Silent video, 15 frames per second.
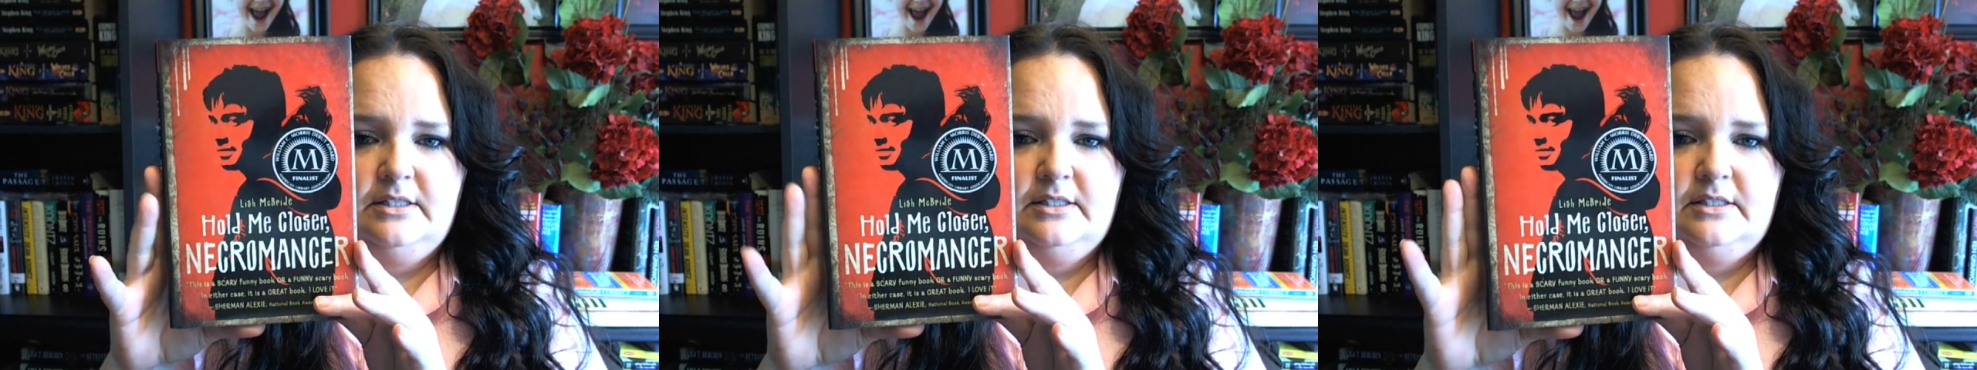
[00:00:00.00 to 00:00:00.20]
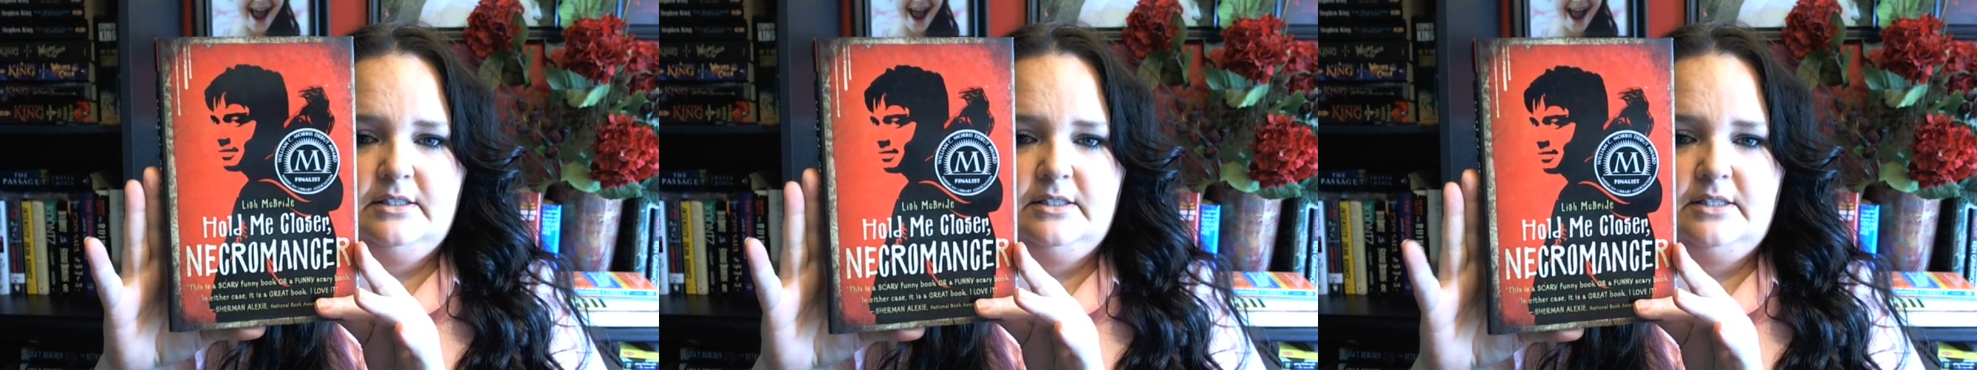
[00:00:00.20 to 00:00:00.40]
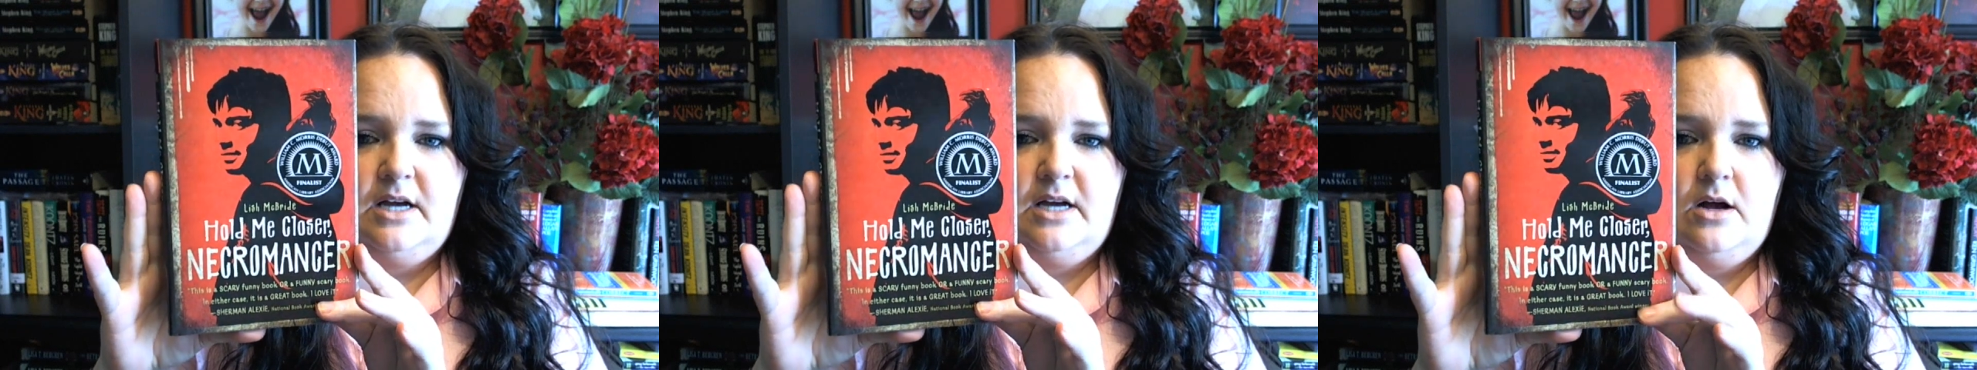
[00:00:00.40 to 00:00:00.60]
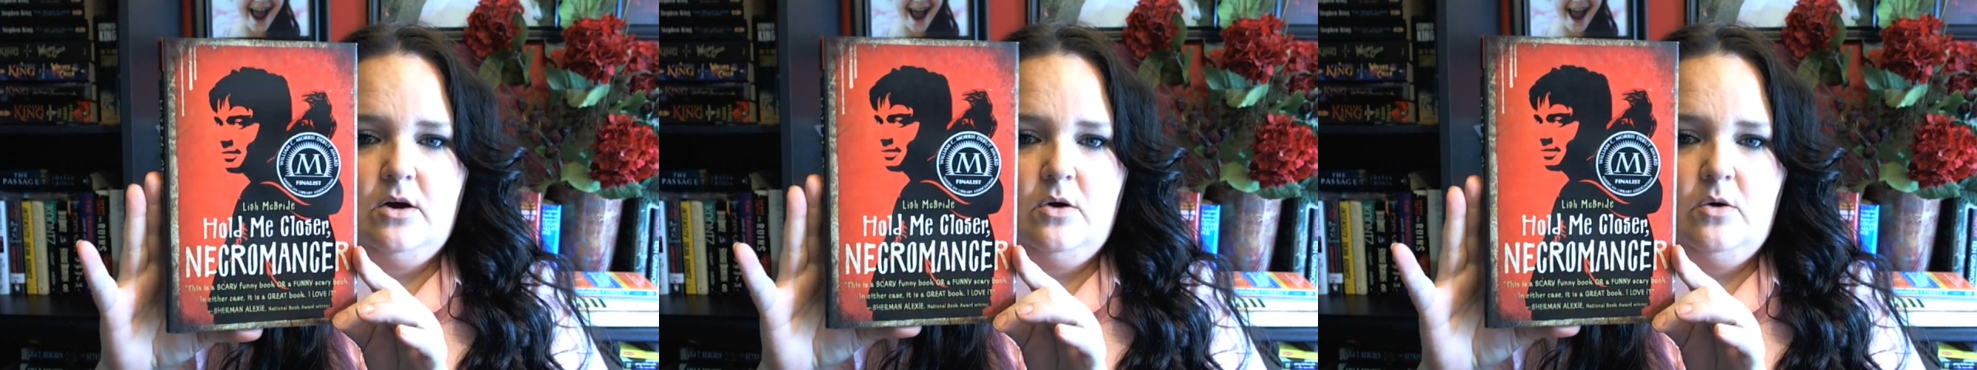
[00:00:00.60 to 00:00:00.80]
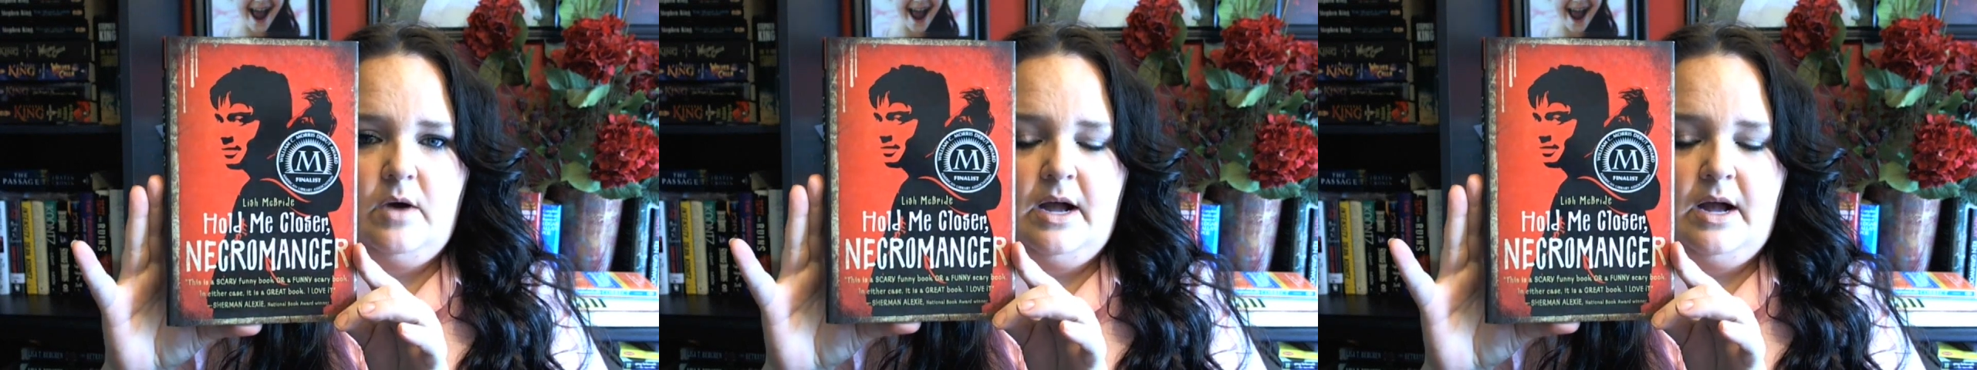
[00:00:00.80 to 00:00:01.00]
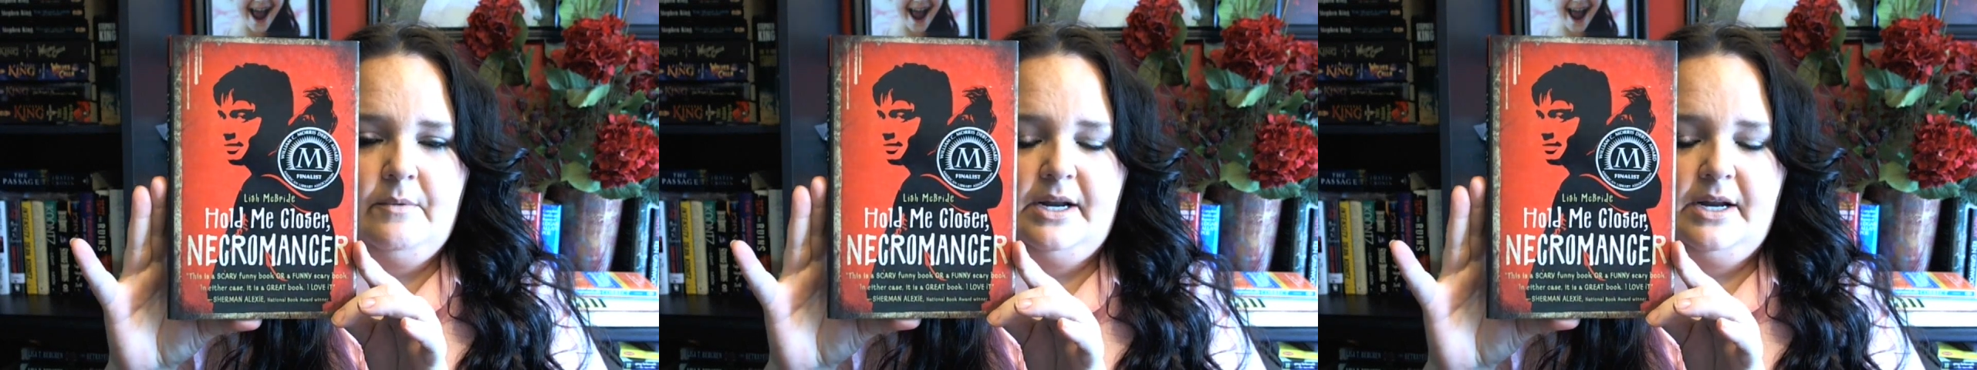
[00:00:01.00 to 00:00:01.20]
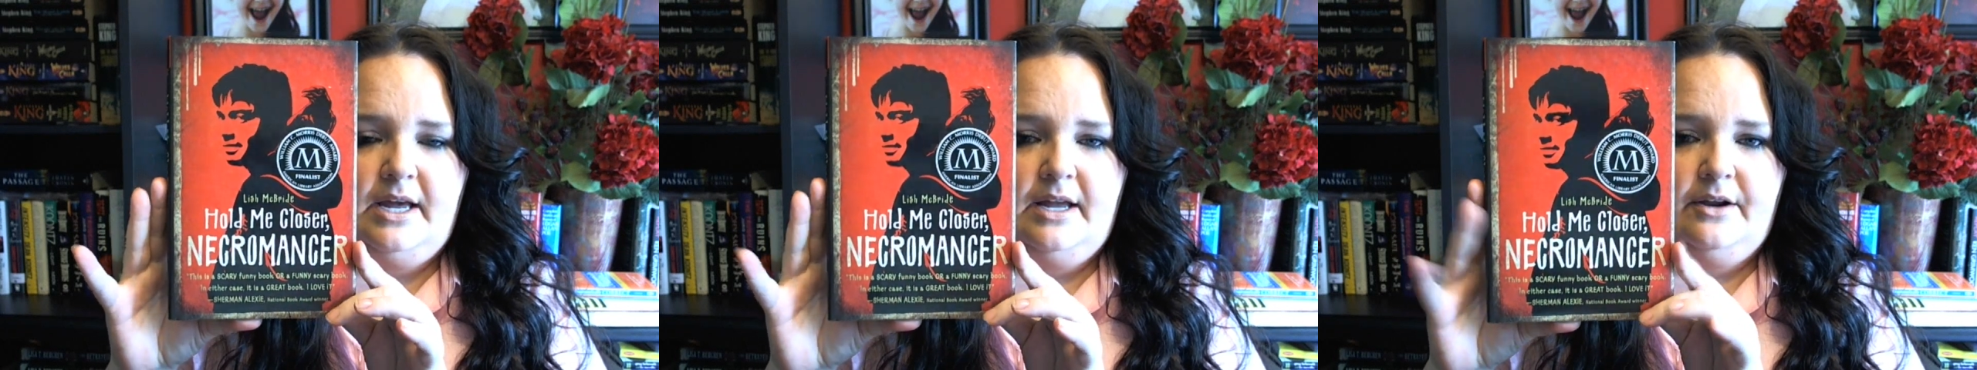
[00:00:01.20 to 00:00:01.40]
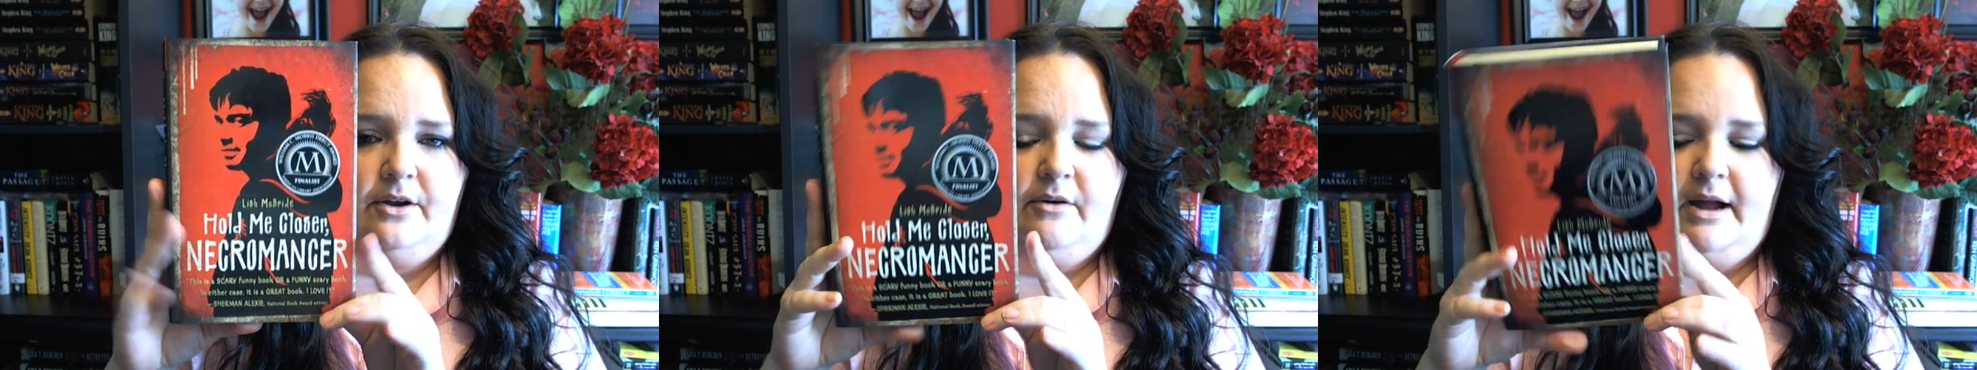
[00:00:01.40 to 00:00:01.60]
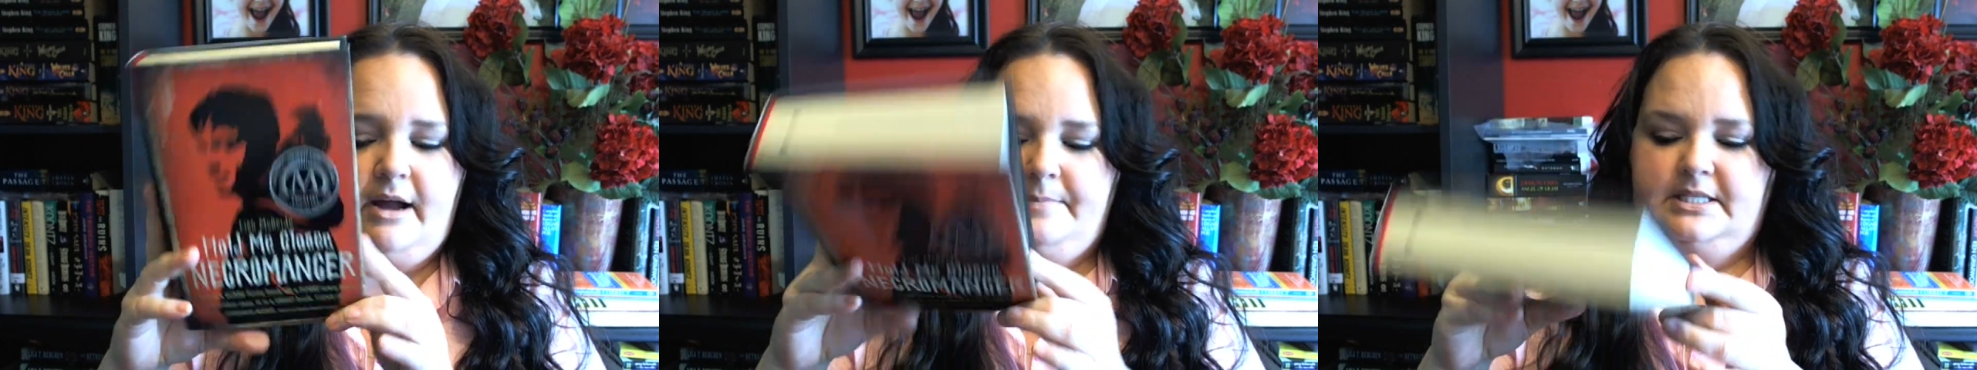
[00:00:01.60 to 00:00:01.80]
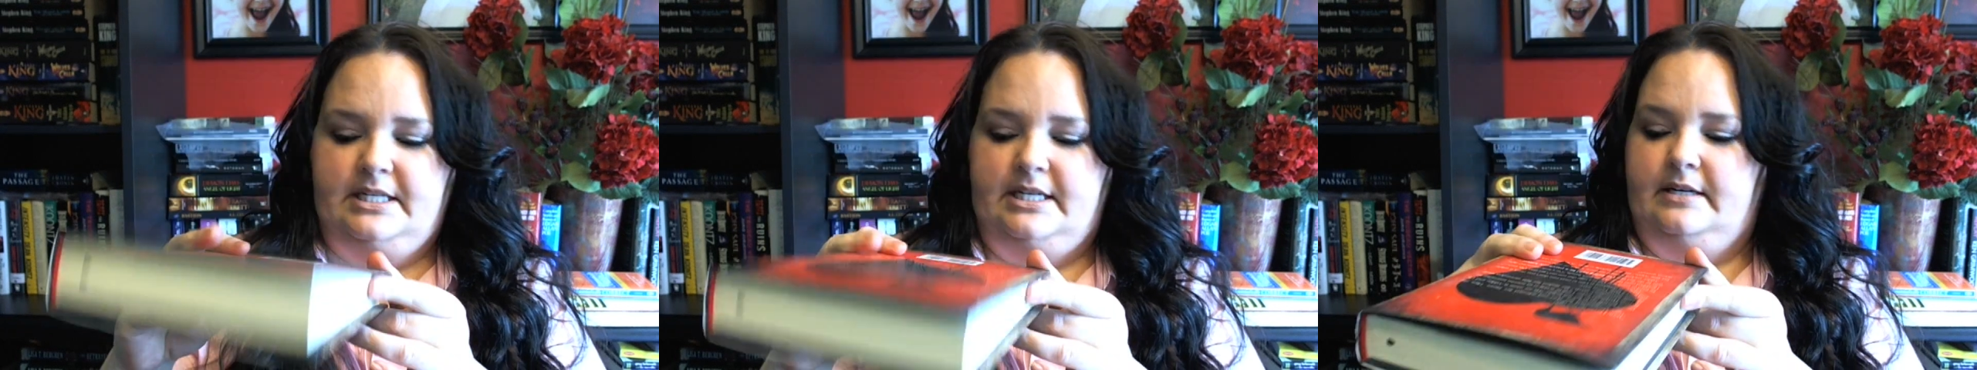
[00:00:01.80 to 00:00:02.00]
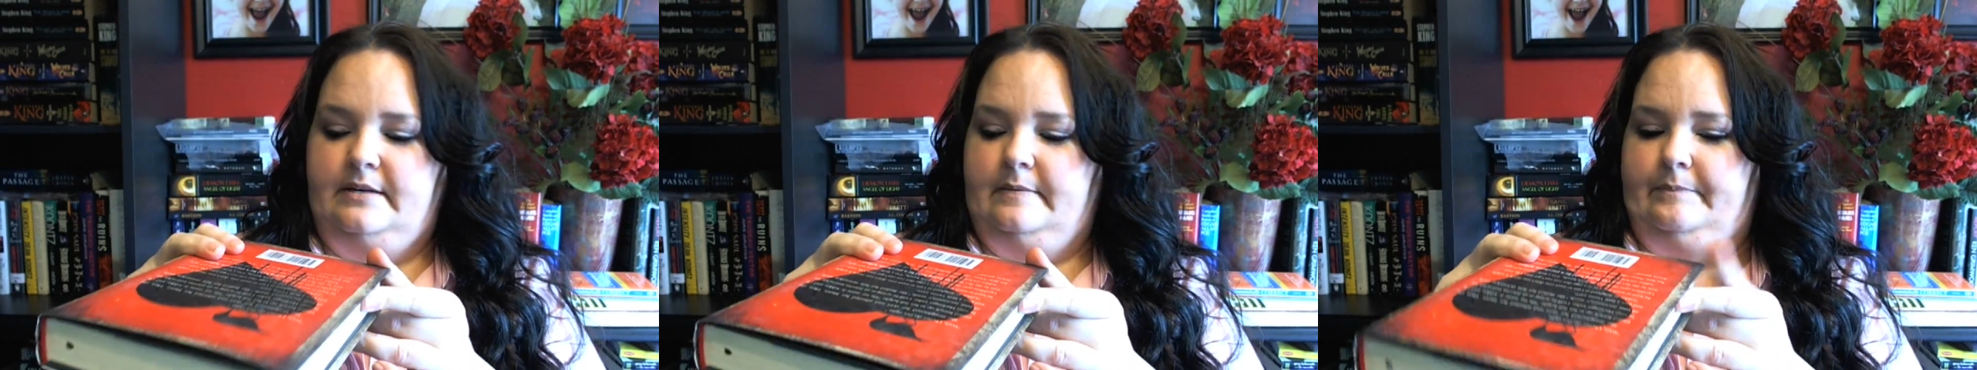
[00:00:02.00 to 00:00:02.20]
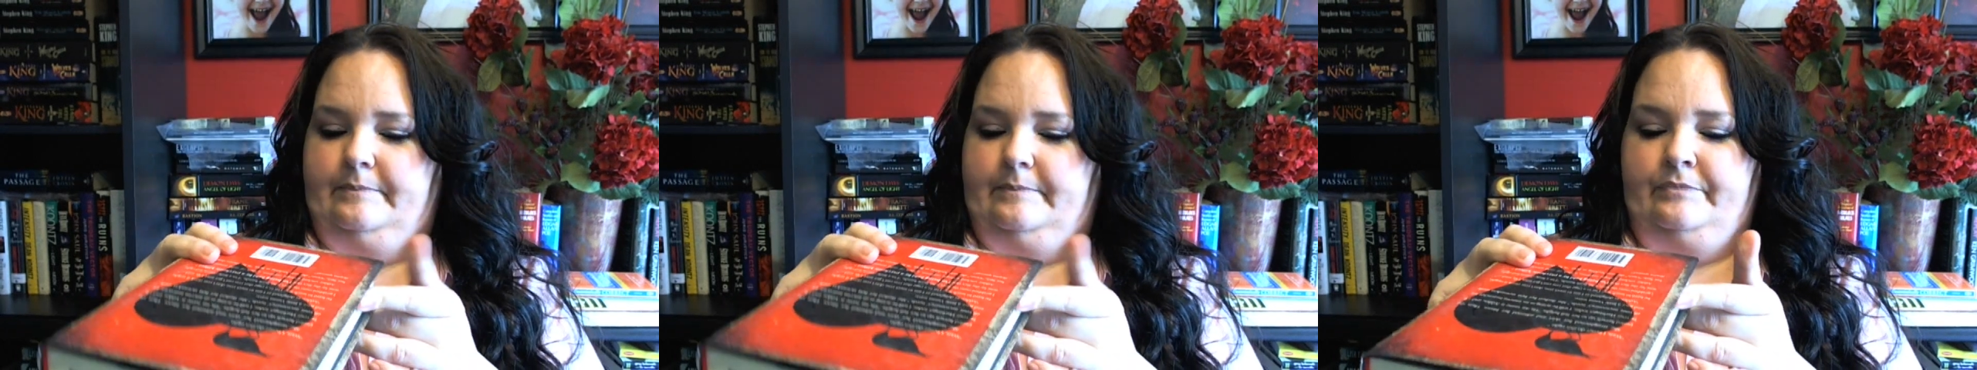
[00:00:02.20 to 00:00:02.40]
so I went ahead and grabbed it.